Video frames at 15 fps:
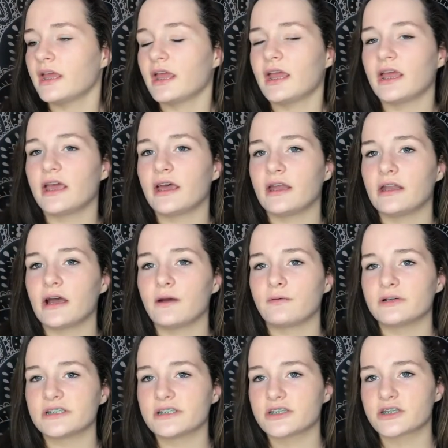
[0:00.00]
and I
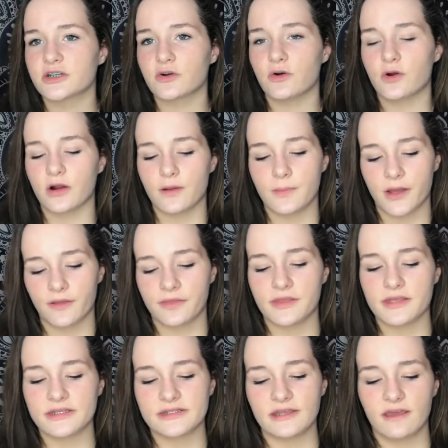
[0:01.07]
wasn't sure about
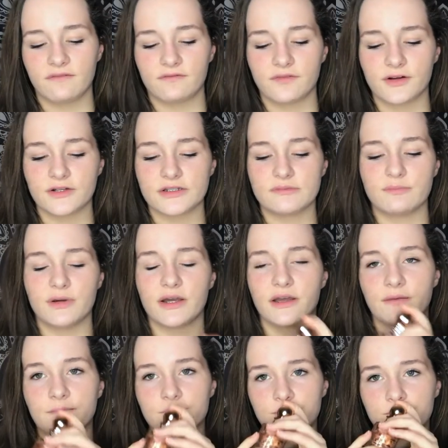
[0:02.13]
this at first,
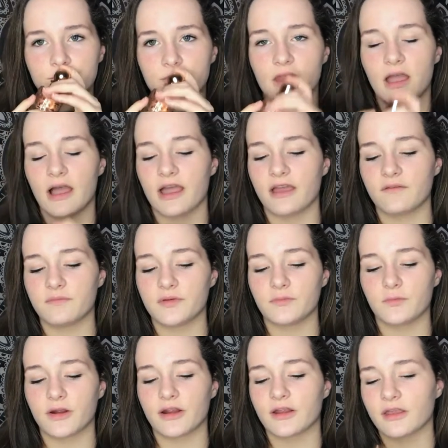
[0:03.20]
but I have
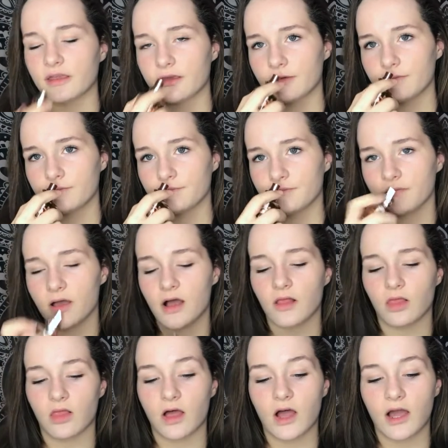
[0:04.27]
been wearing it a
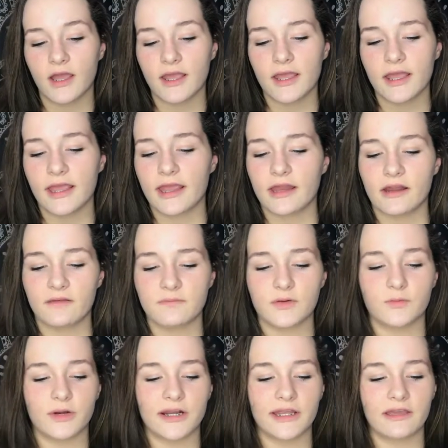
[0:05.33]
lot, and I've
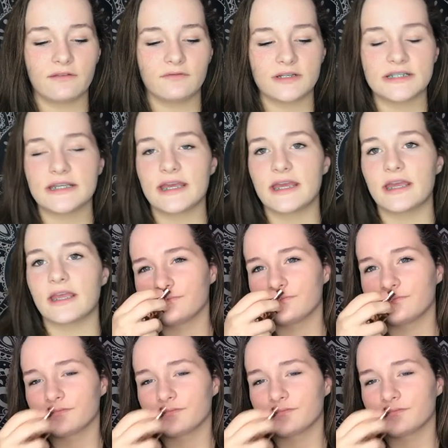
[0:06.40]
been wearing it every day.